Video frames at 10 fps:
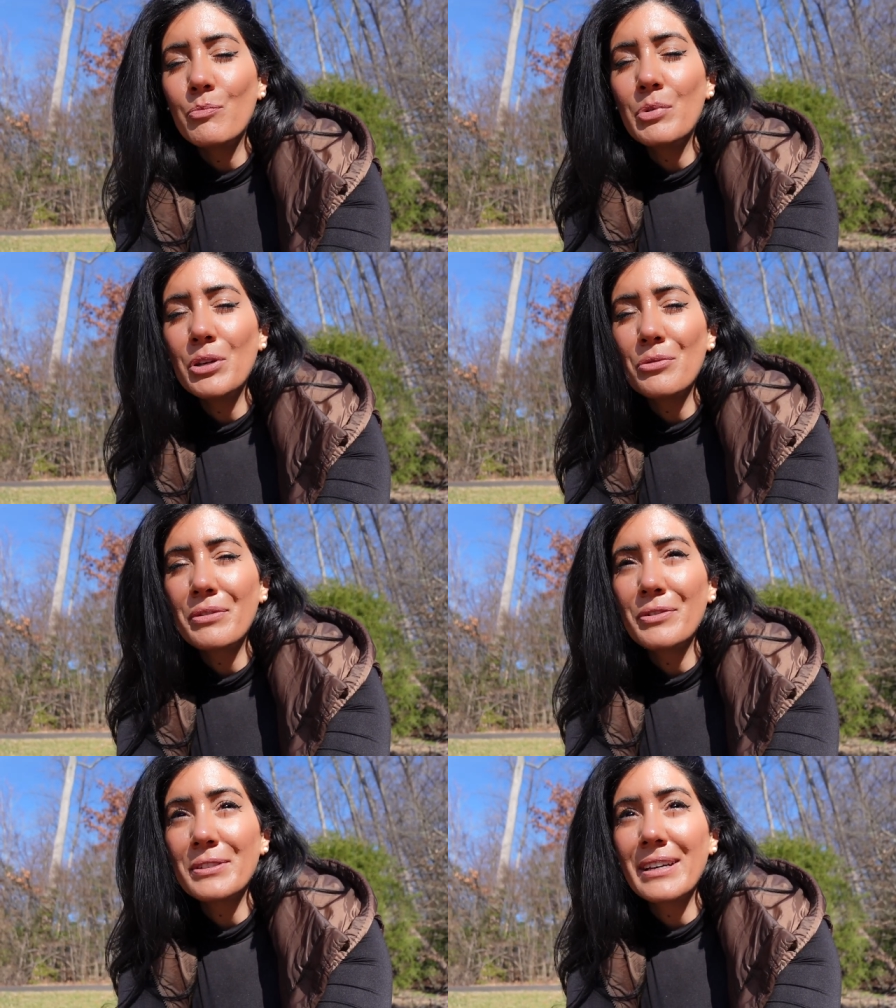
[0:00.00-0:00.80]

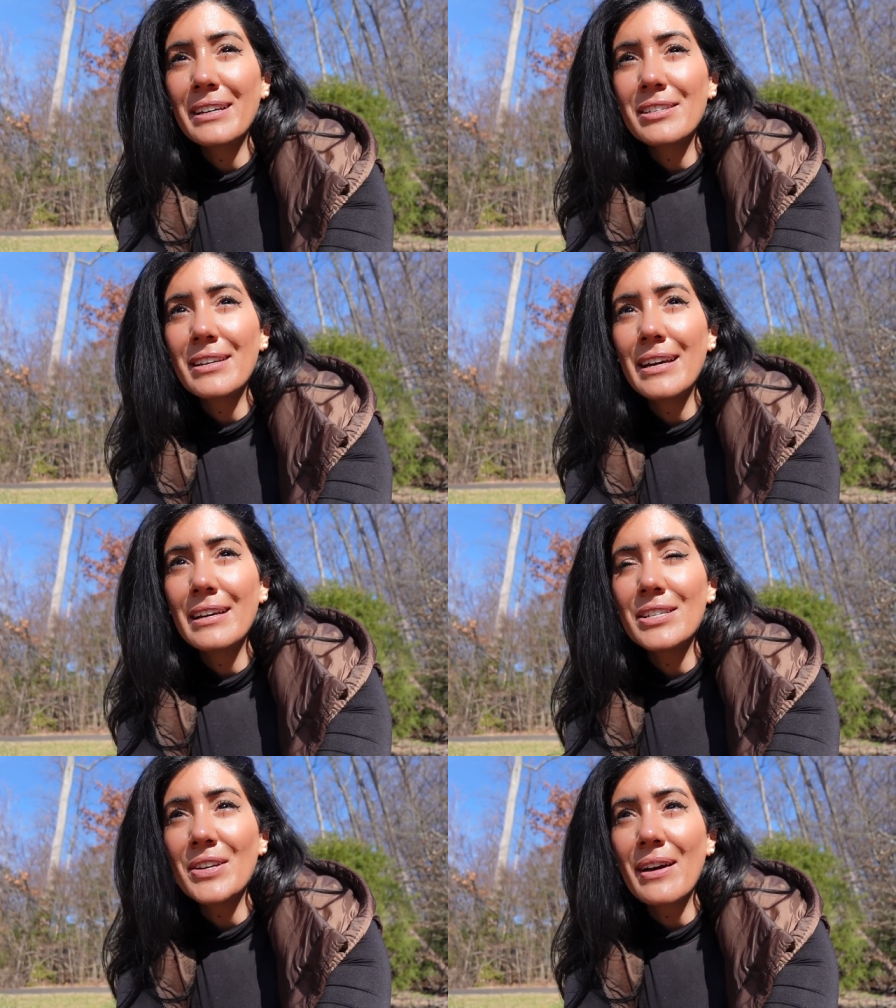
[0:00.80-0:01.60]
beautiful day
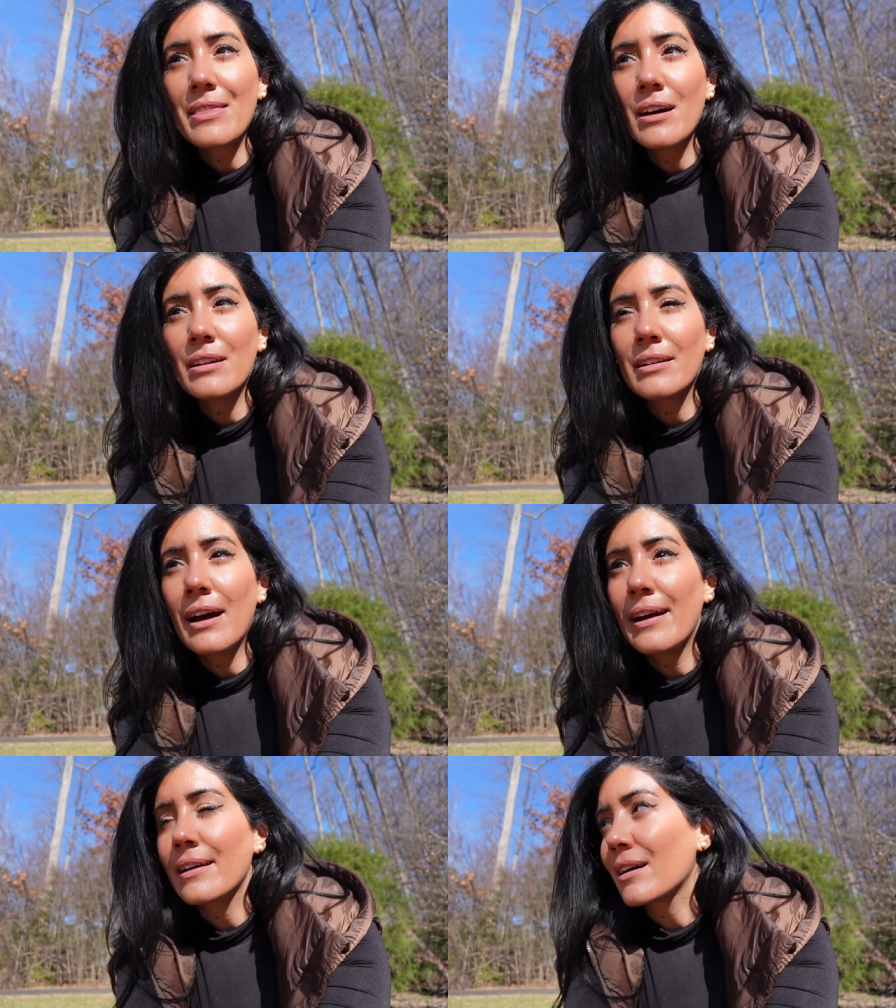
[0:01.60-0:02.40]
today, so I thought
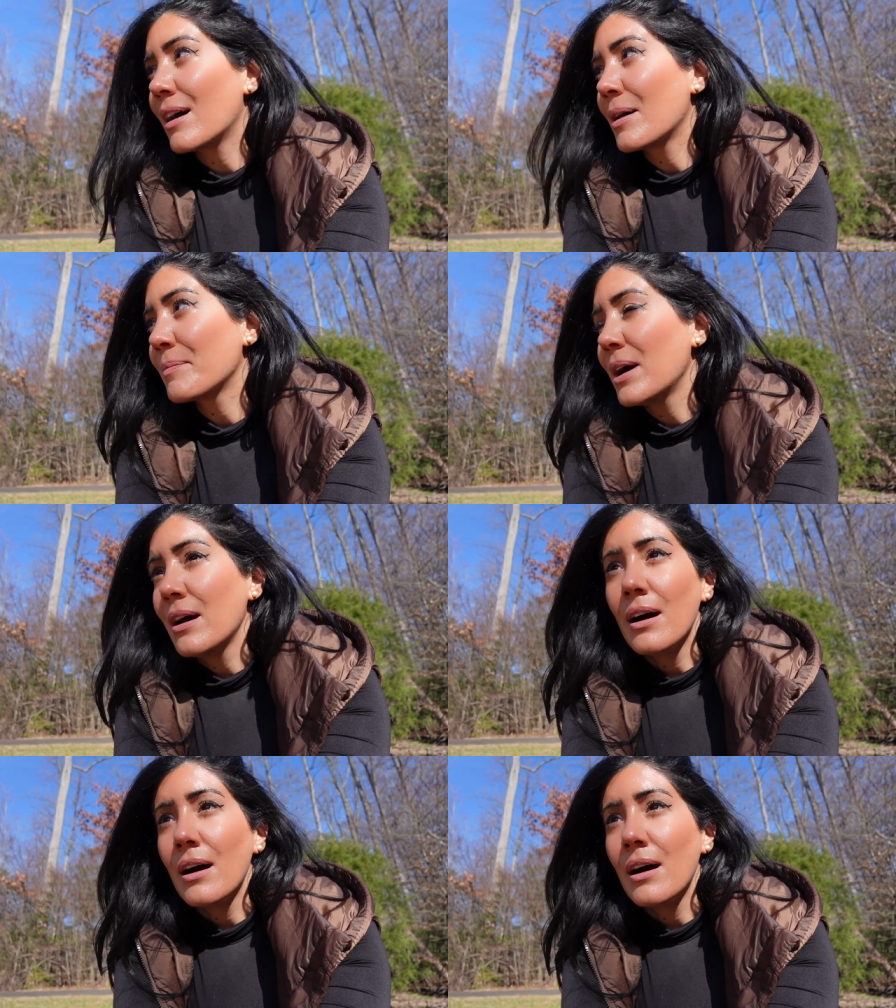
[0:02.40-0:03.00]
I'd come